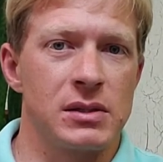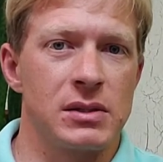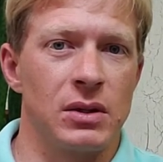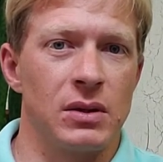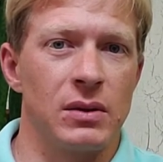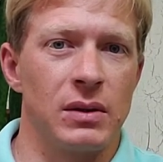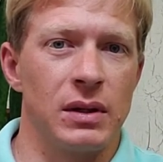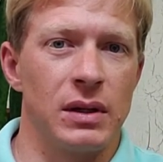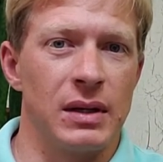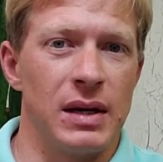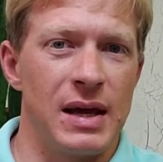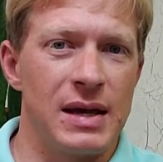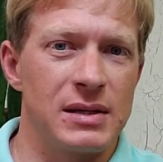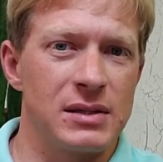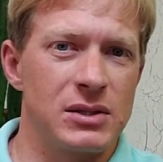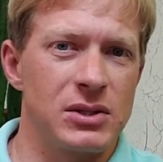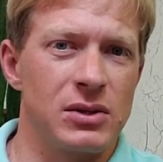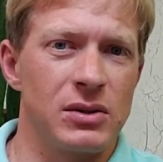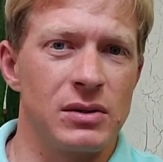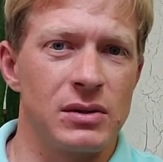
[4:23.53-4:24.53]
So it
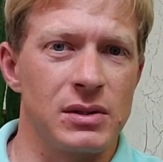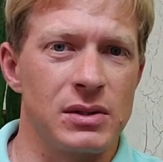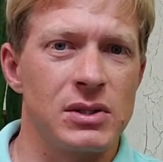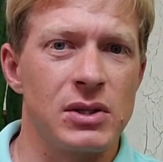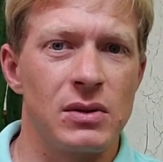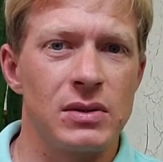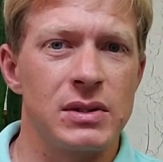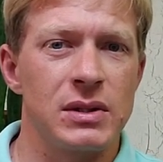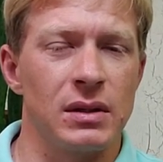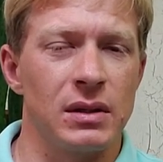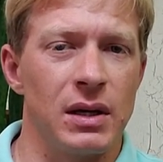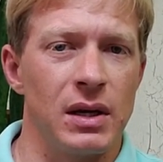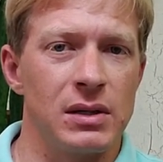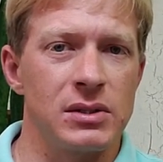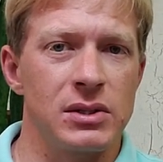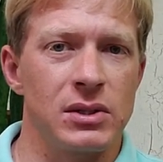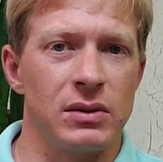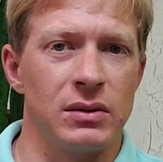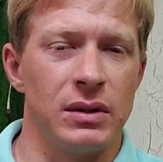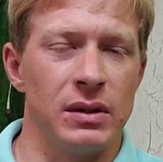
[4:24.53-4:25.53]
has certain
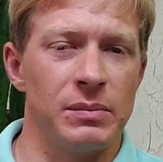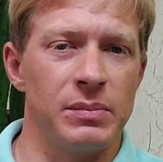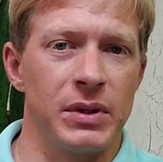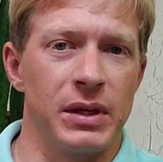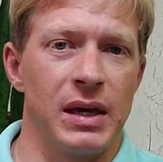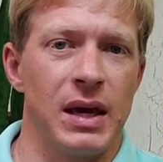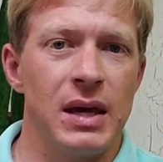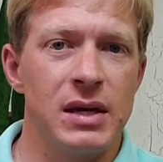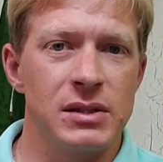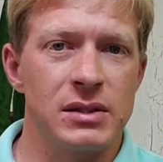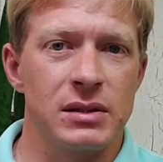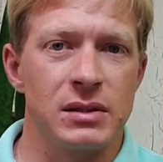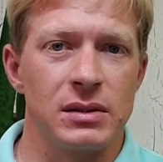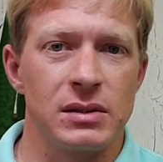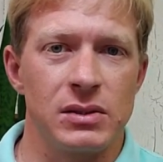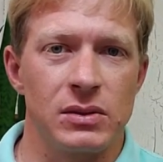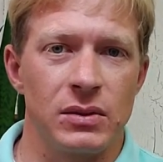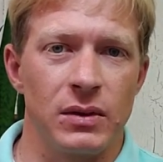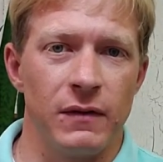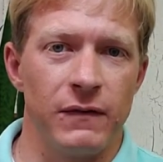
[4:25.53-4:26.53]
sociological
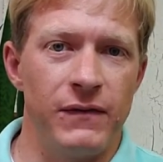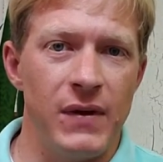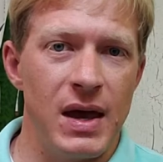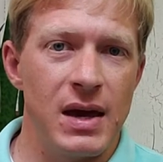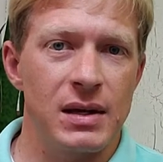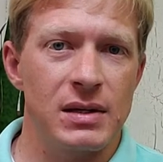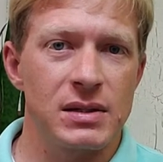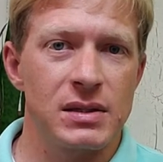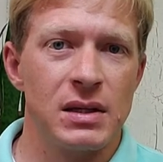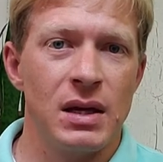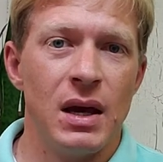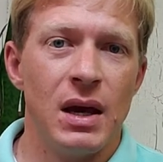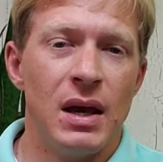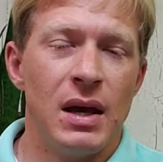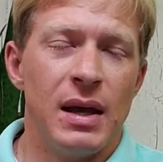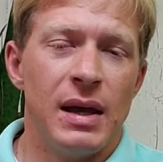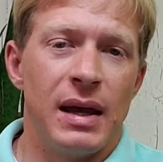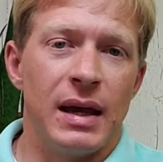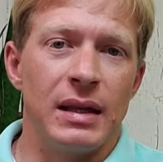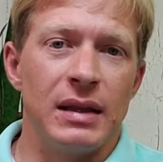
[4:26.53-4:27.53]
implications or effects,
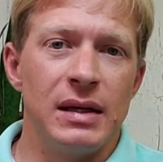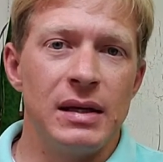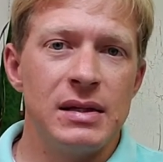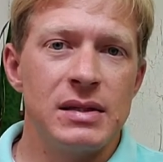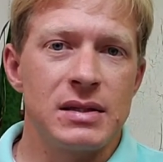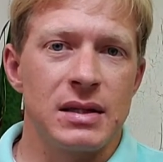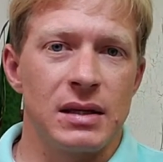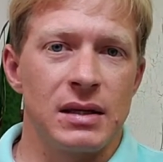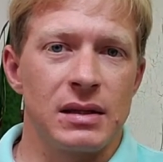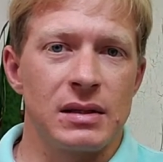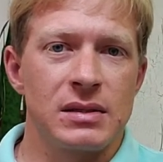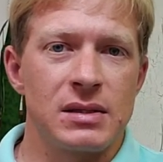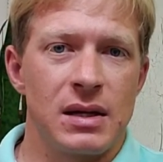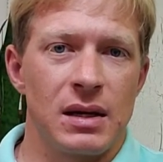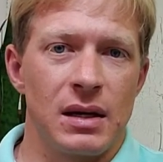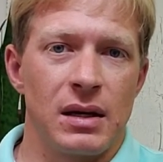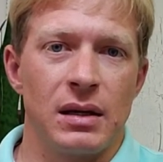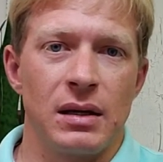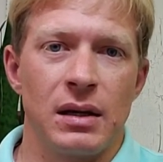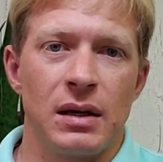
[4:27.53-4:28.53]
and these things
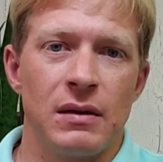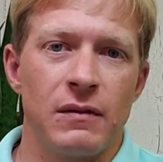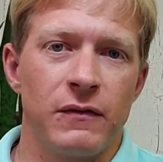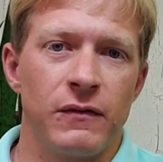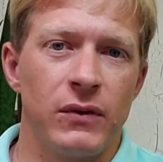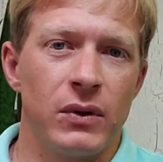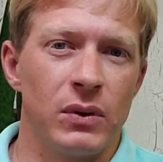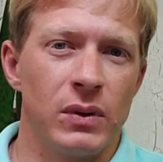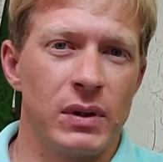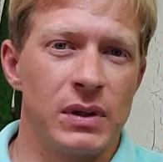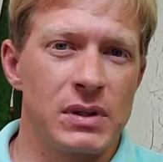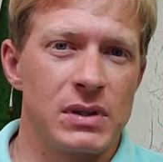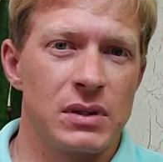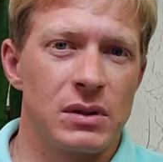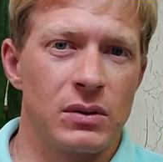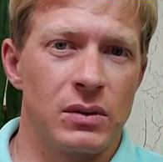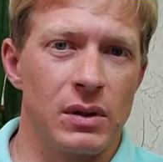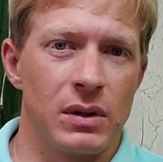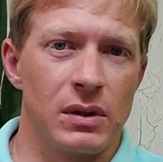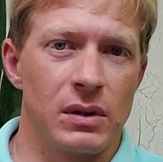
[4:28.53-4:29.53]
can influence
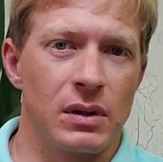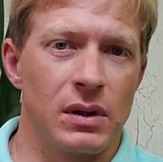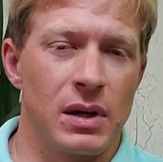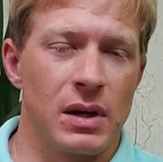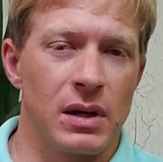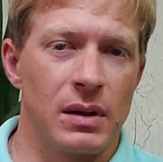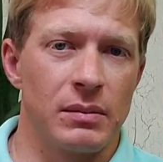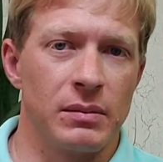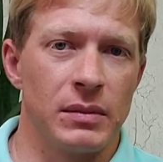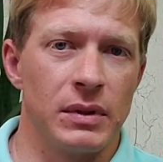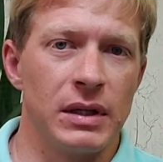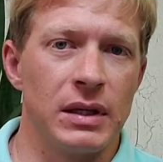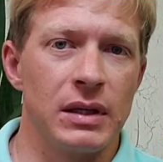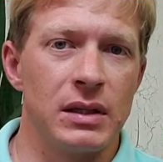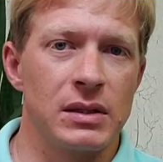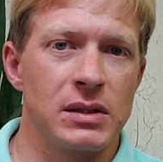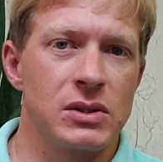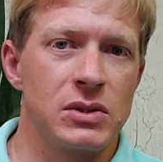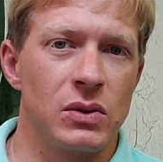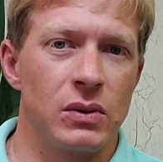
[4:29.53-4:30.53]
or um,
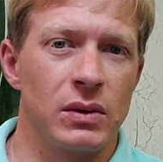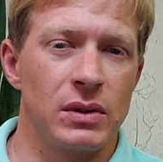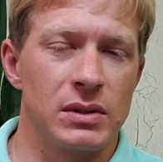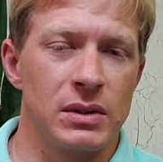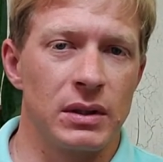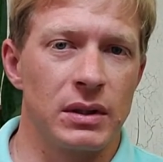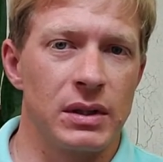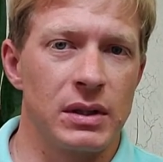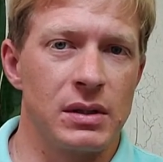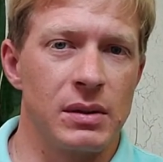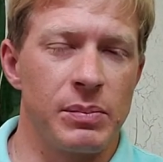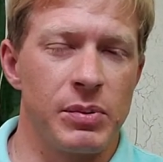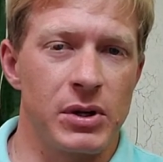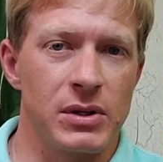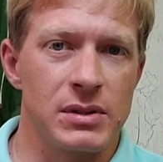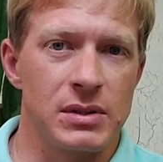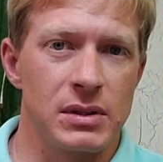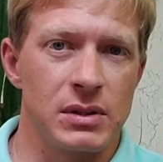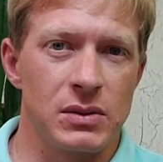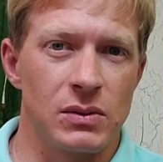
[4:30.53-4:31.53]
lead us towards or lead a
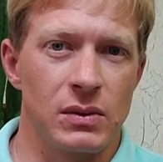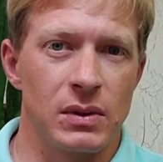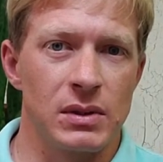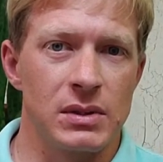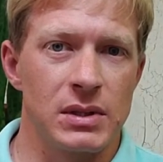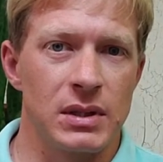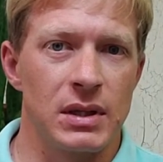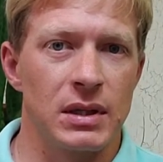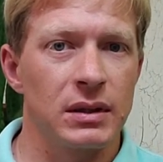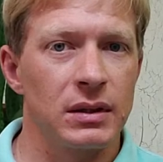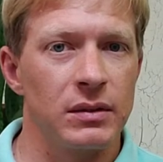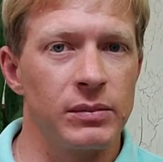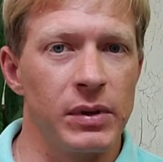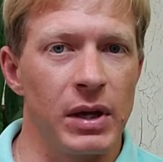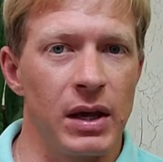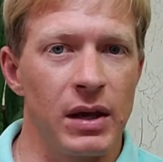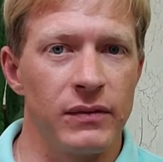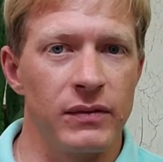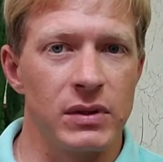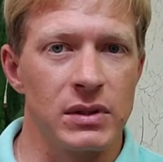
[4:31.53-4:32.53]
person towards addictive
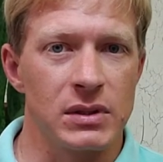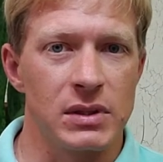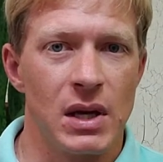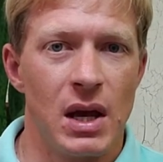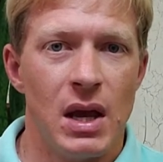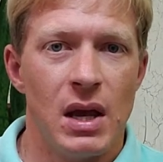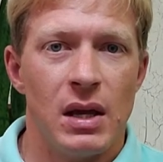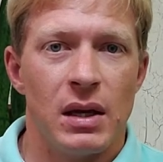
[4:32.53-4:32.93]
behaviors.